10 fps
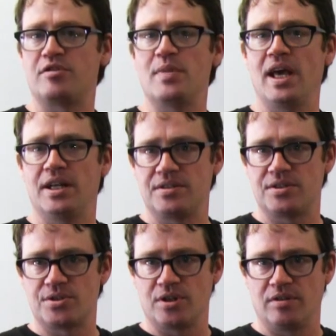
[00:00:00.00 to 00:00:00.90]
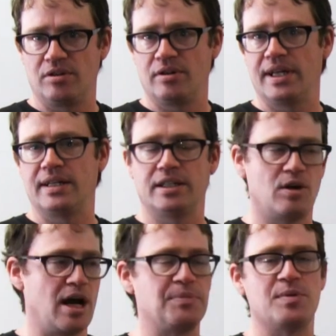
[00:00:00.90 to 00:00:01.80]
to manage the server and
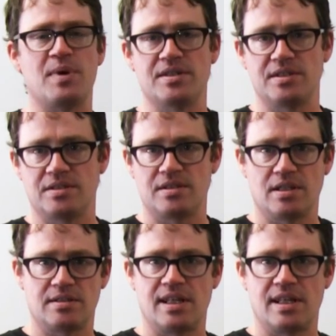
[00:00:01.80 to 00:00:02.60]
optimize these things.